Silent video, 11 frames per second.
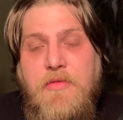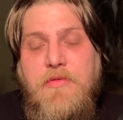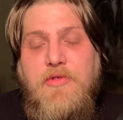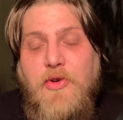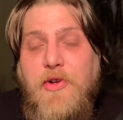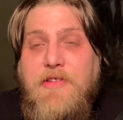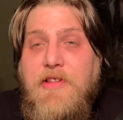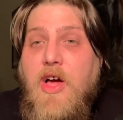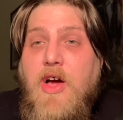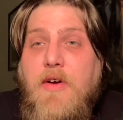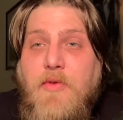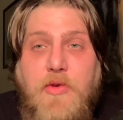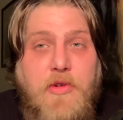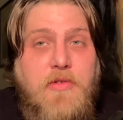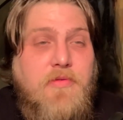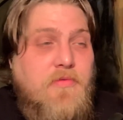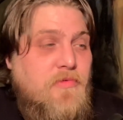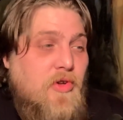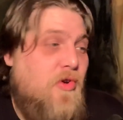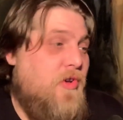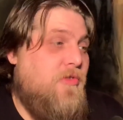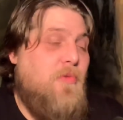to earn his love or to
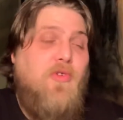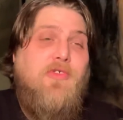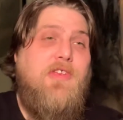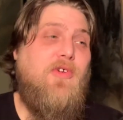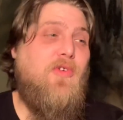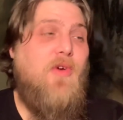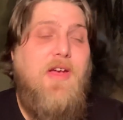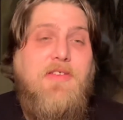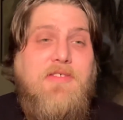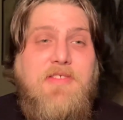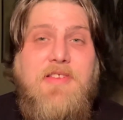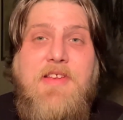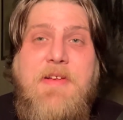earn his mercy or grace.